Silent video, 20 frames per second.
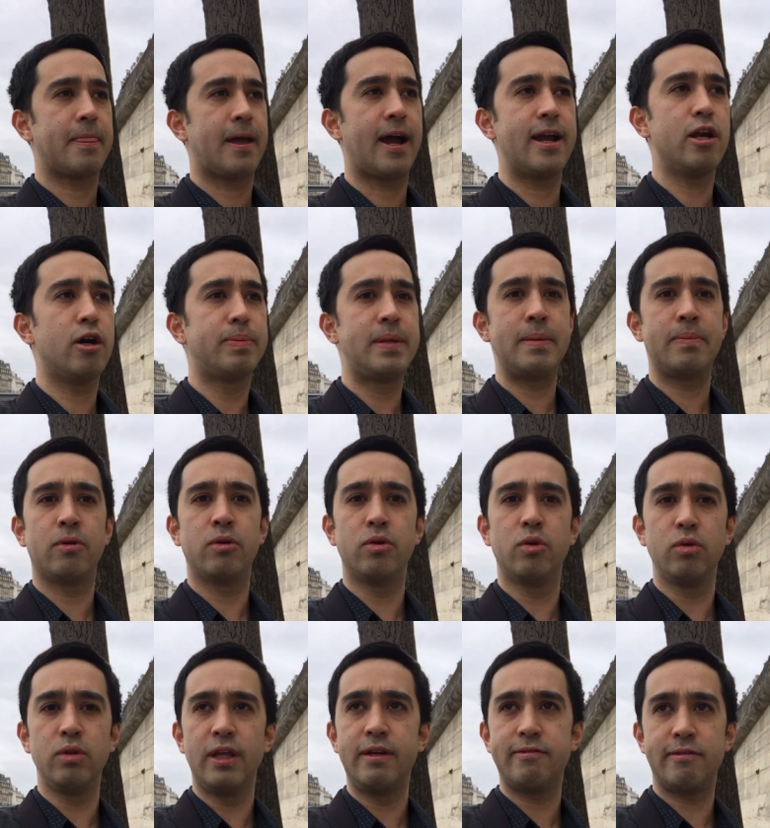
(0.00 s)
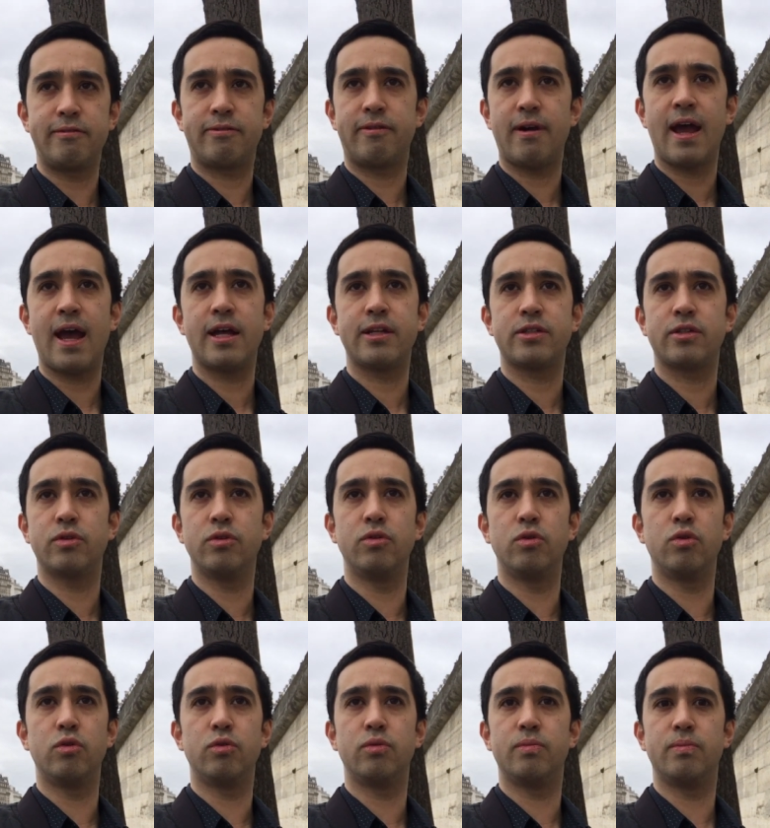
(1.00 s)
I know people who live in France
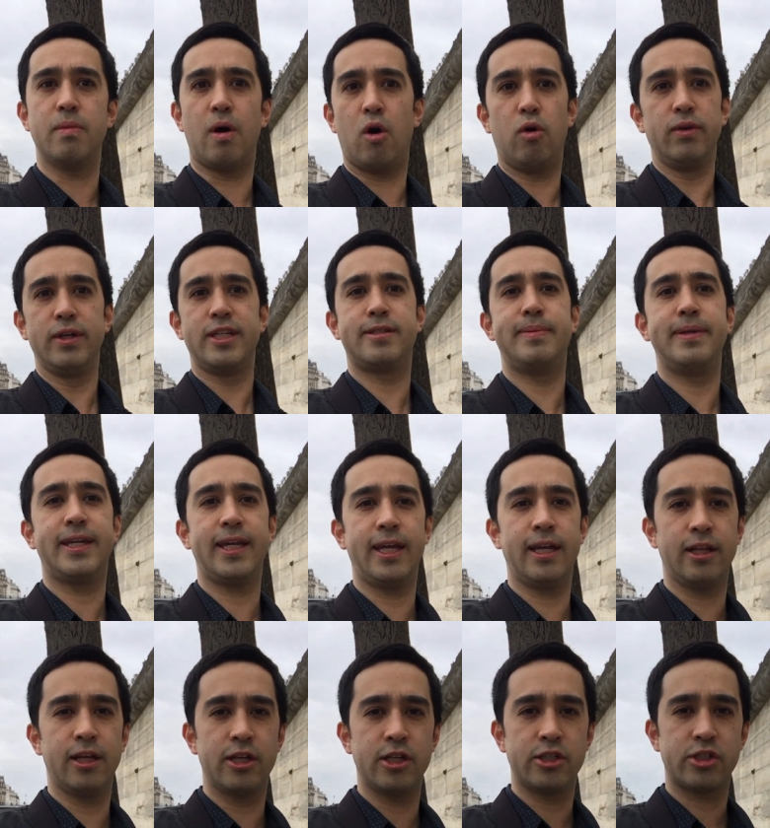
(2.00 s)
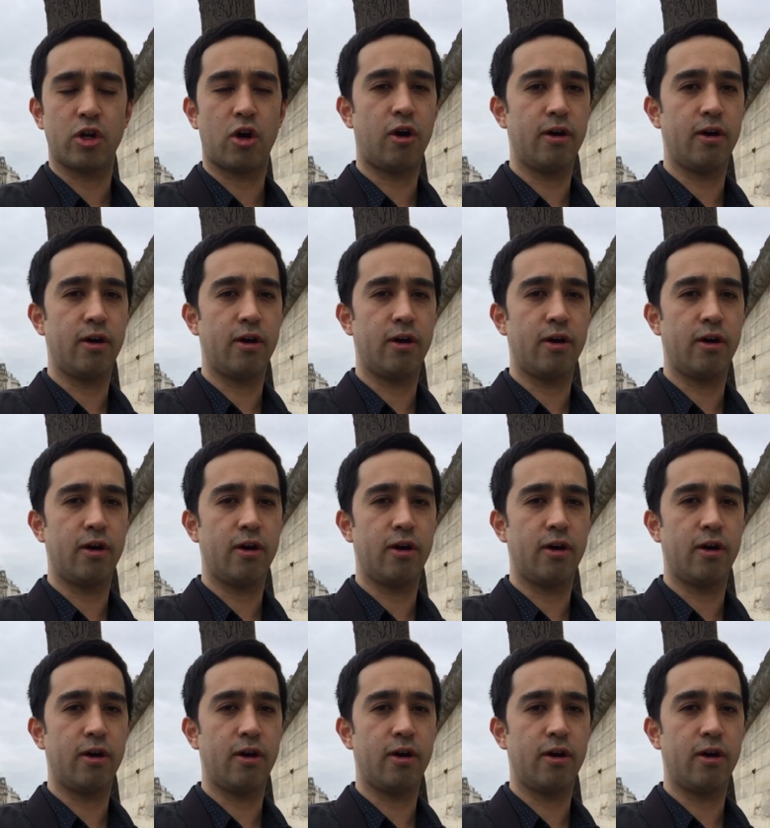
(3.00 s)
who only speak English,